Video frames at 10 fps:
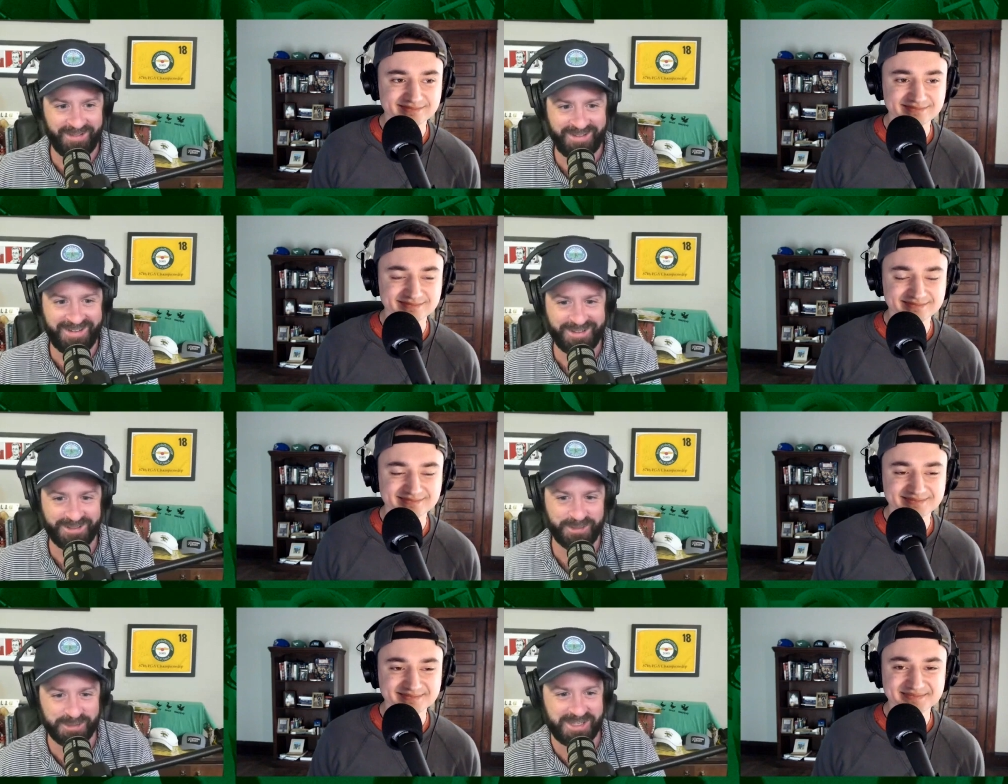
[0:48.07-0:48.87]
Speaker 1: leaning
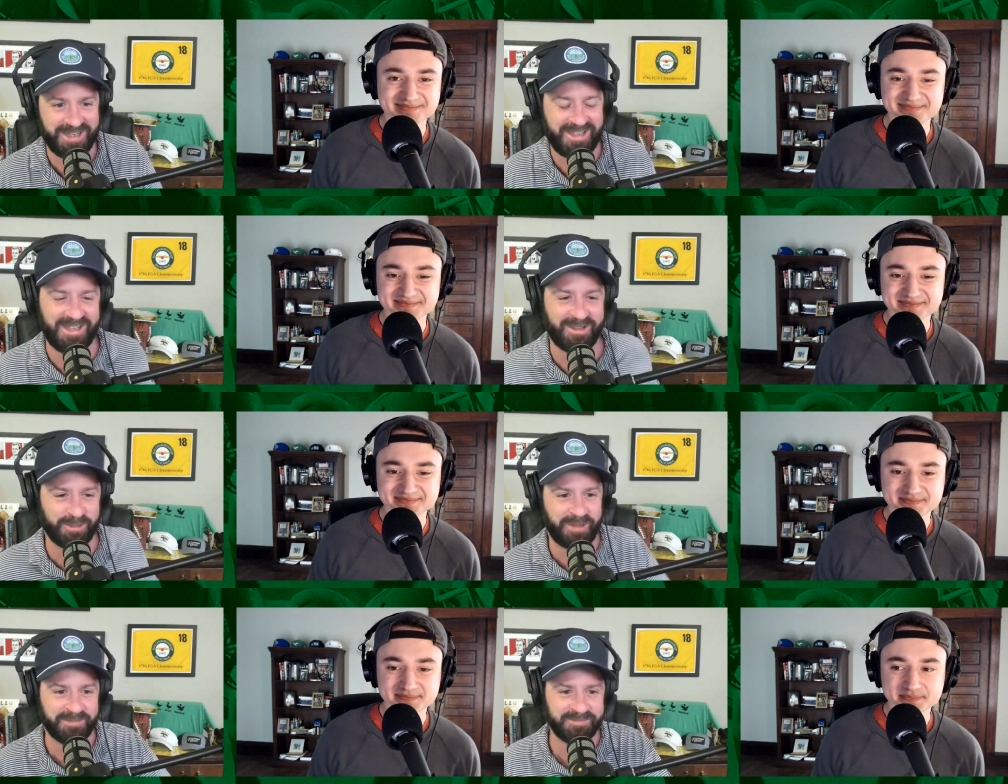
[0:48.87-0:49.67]
towards Ickey at
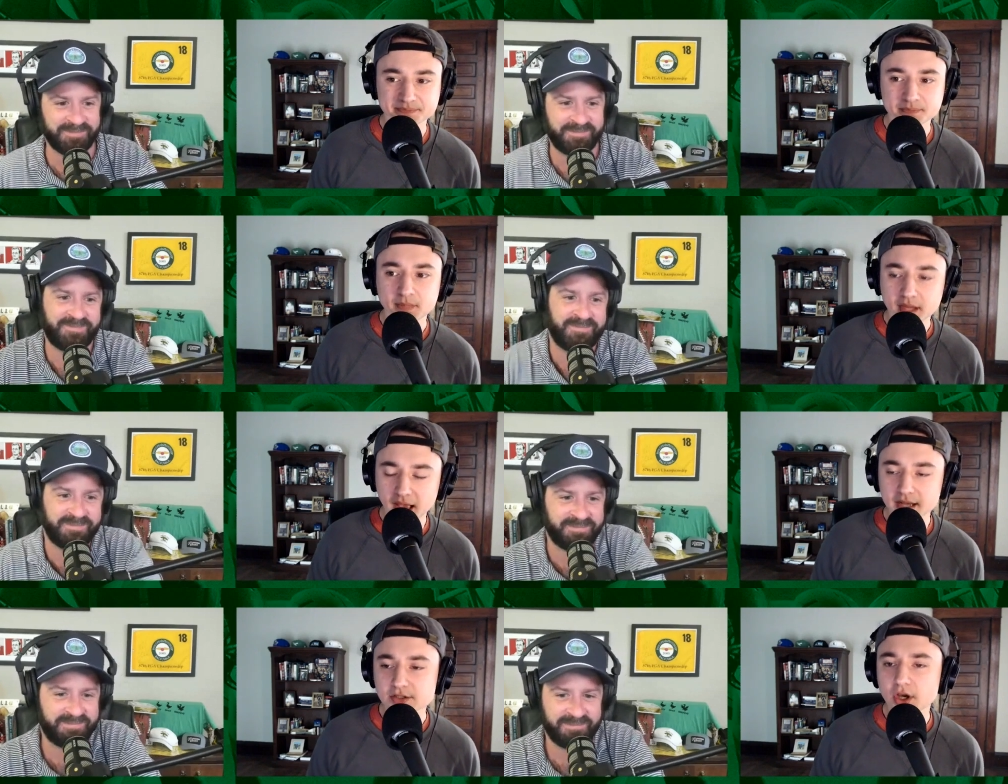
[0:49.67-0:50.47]
three.
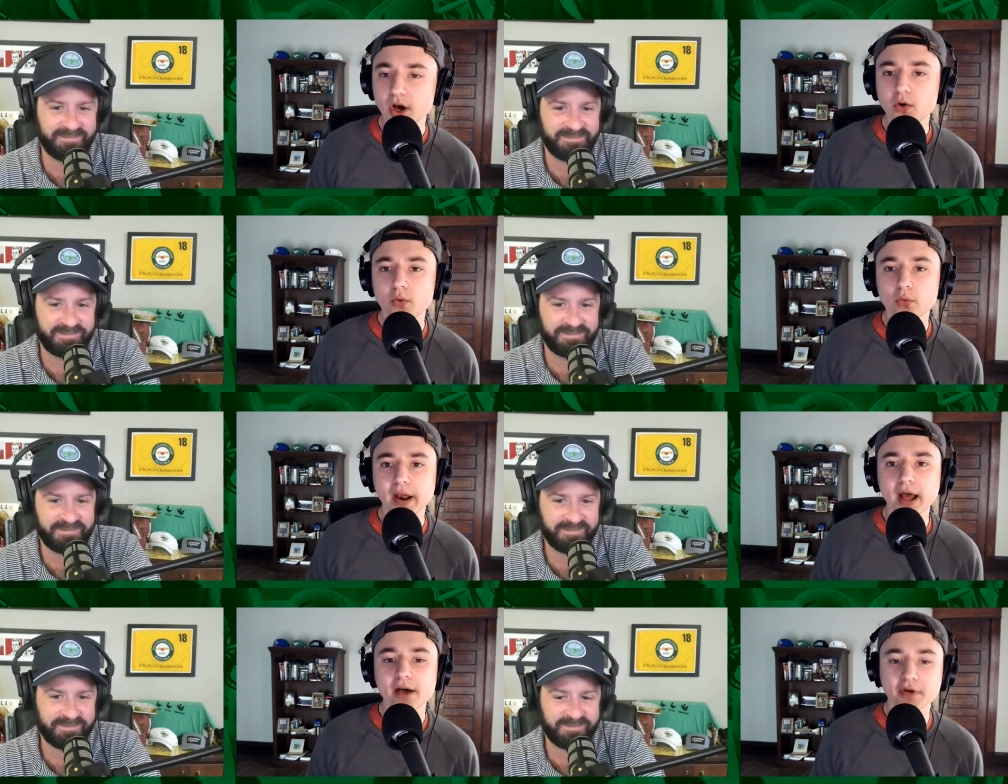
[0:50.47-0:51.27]
Speaker 2: Yeah. So right
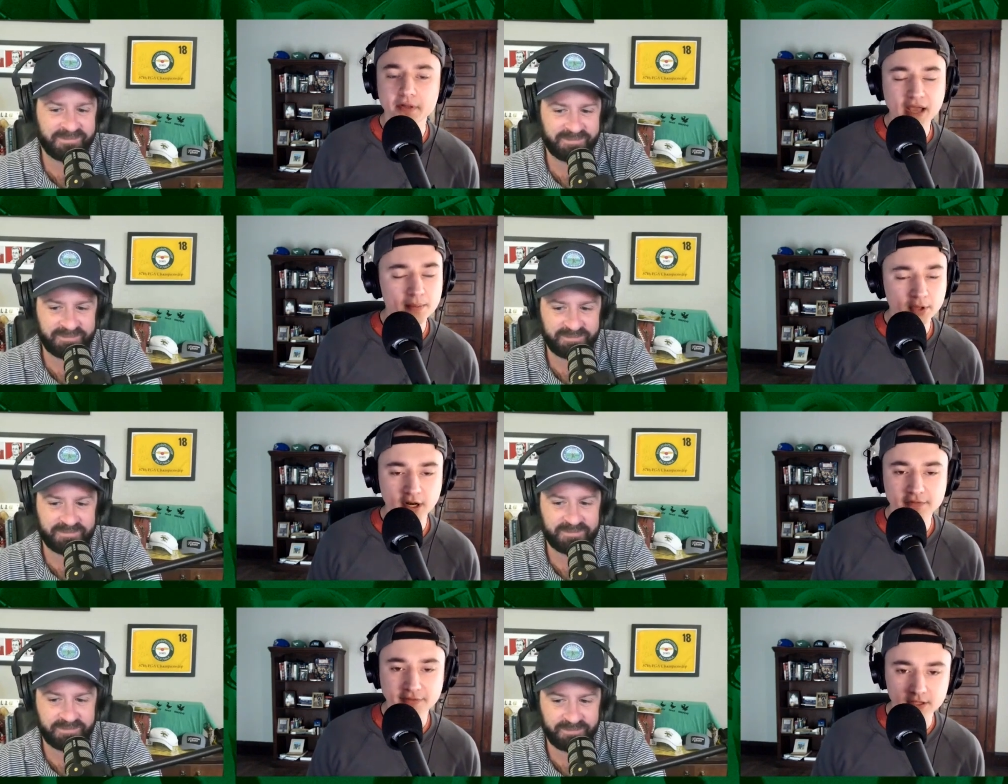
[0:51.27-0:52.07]
now, if I like, I'm looking
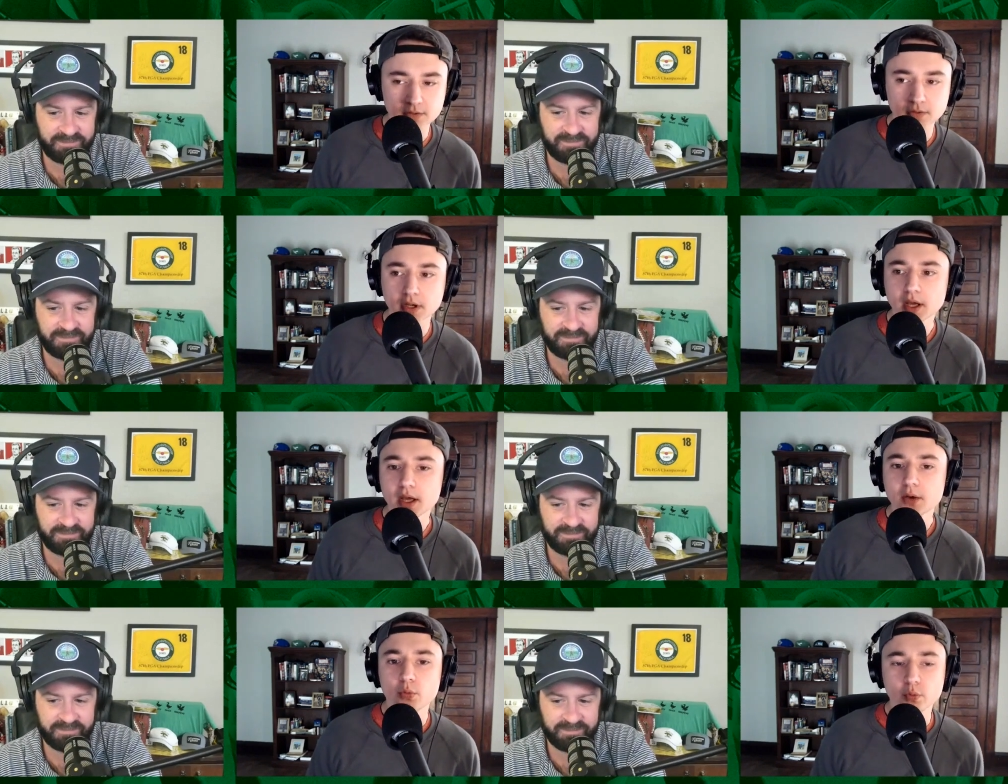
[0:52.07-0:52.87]
off FanDuel.
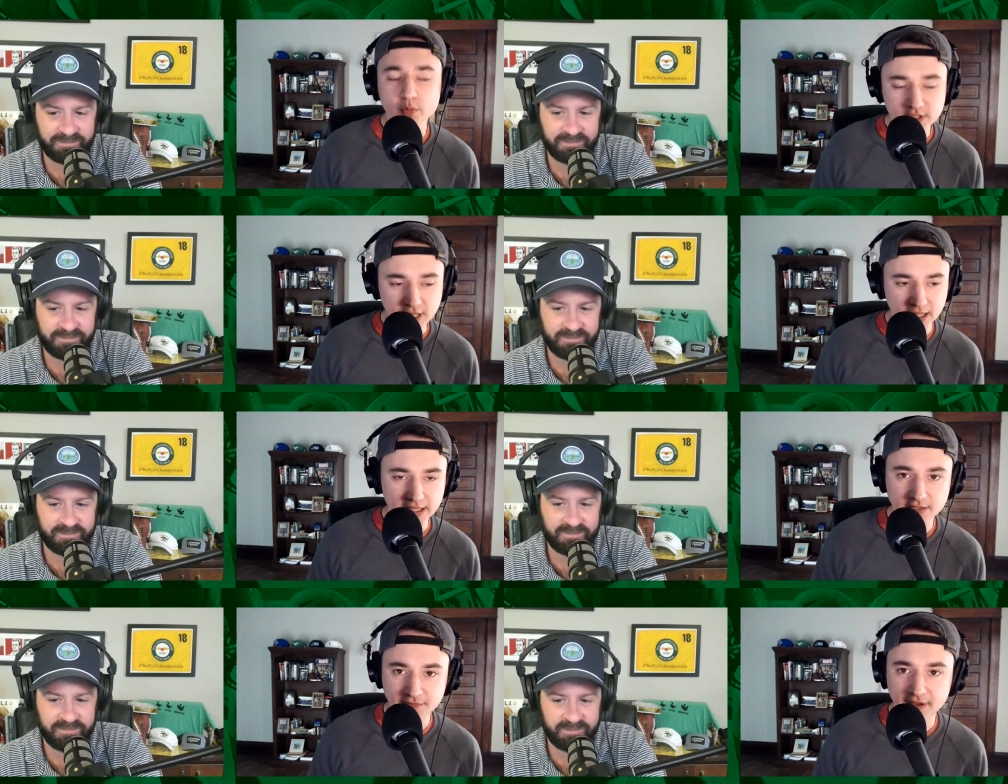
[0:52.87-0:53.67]
Stingley
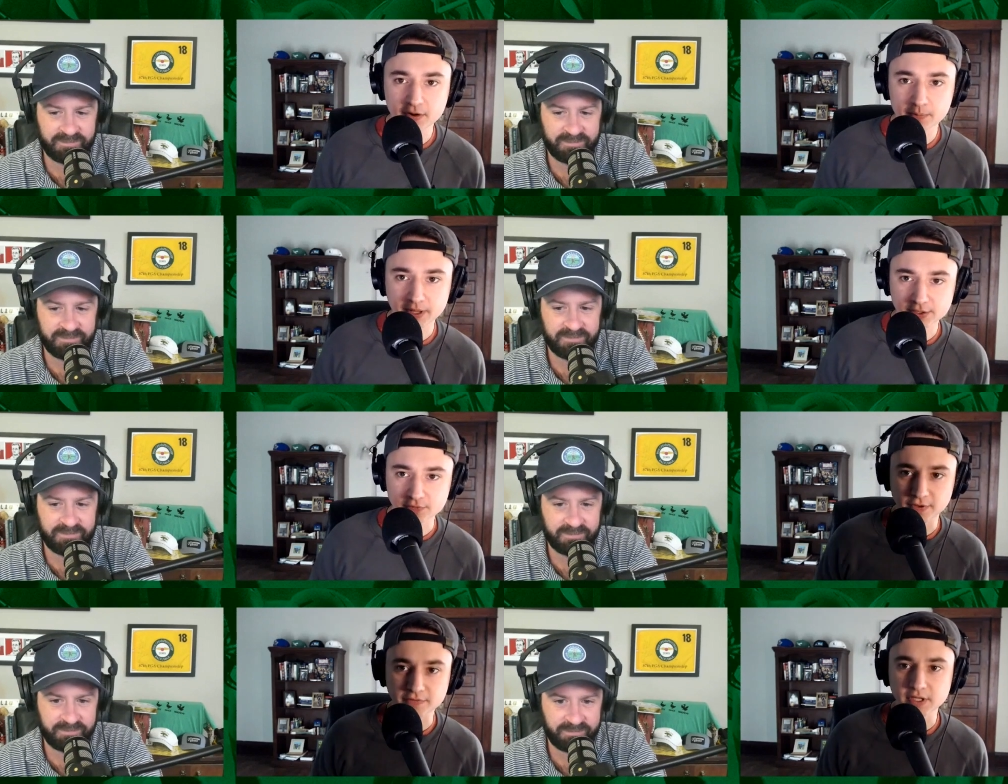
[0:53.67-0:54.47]
is the favorite at plus
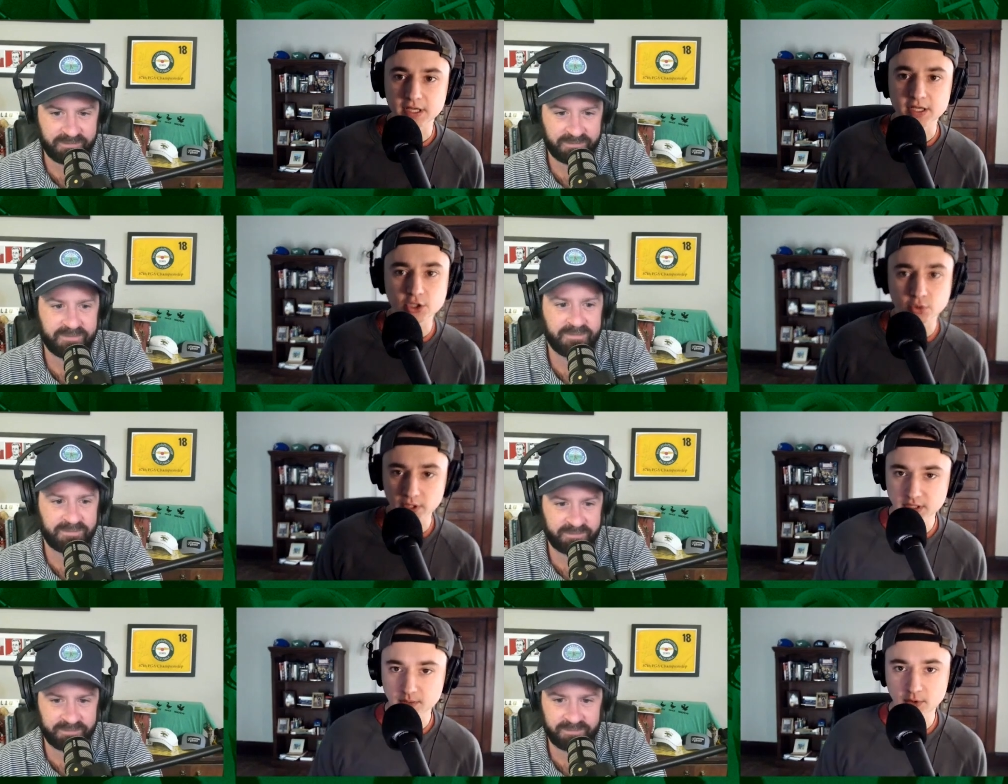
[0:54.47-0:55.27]
250. He just
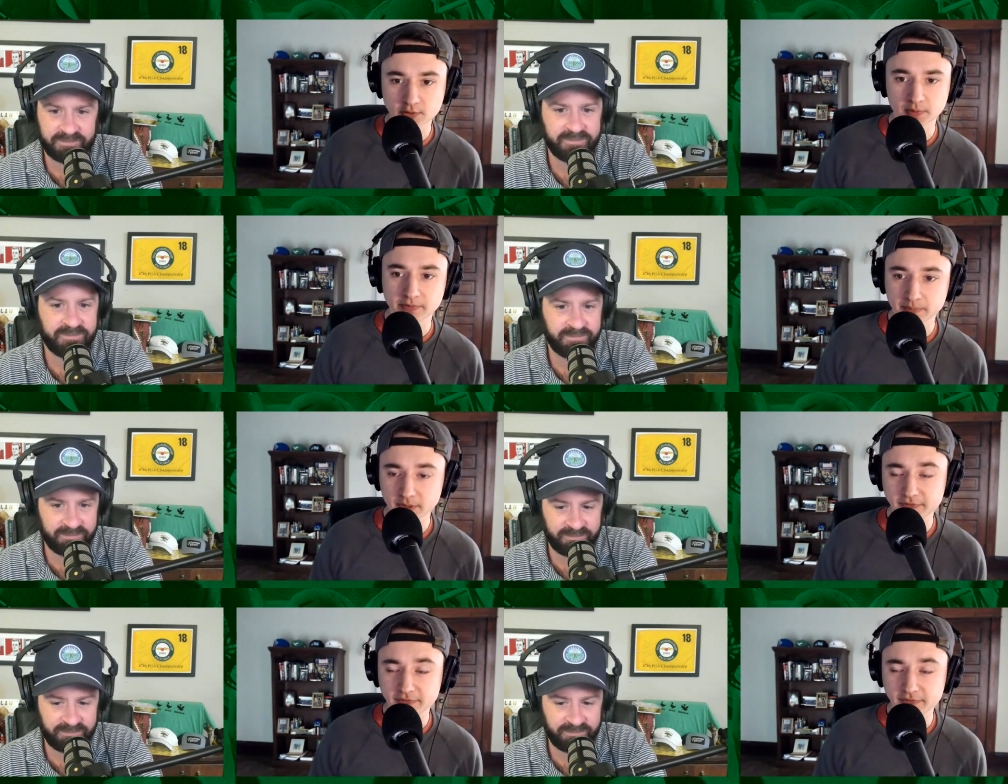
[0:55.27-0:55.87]
recently moved to the